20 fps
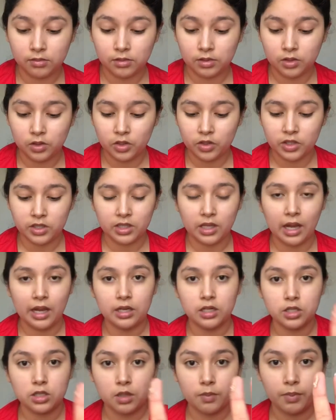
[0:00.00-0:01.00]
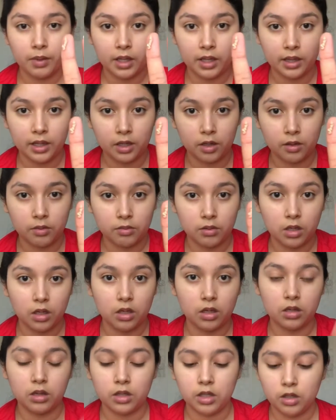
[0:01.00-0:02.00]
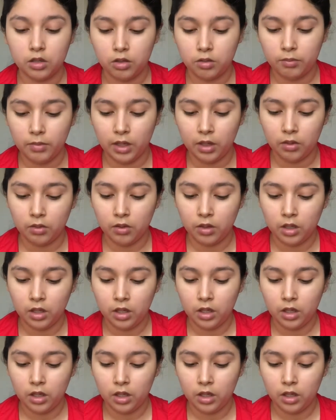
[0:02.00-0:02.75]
so I just apply like a little amount,